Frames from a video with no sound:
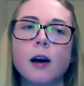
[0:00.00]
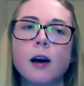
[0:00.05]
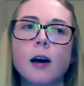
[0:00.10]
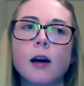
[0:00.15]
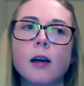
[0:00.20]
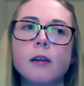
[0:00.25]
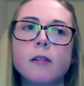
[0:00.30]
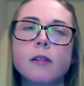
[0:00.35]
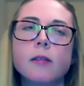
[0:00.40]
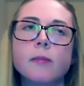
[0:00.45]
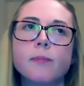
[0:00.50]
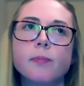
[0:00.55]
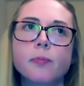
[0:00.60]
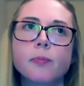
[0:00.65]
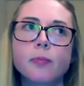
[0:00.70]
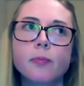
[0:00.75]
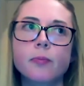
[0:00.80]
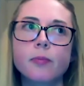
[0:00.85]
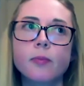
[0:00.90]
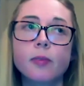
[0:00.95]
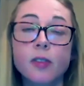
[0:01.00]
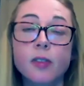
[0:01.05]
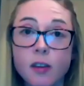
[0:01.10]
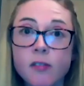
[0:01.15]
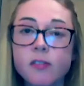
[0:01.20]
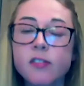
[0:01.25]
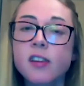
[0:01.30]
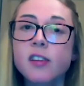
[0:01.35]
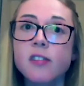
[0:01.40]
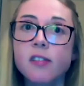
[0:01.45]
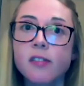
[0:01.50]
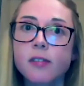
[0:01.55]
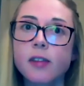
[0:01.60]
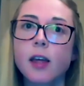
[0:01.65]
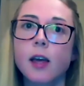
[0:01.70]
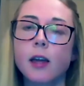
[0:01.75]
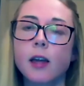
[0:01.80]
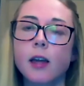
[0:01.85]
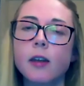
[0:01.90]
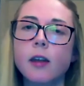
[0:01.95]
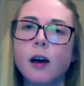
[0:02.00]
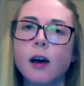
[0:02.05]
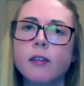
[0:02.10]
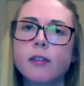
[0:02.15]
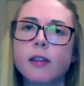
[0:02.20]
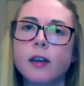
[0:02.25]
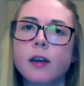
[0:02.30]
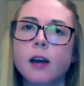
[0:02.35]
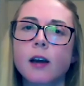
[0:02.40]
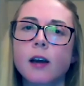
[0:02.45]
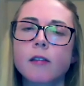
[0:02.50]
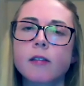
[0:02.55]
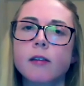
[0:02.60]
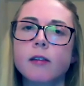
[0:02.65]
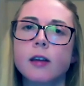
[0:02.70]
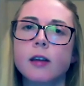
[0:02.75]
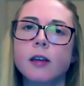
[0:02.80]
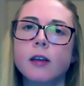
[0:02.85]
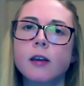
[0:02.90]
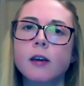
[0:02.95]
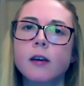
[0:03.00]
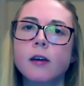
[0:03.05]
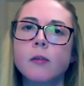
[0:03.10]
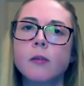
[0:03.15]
And since then, I think actually,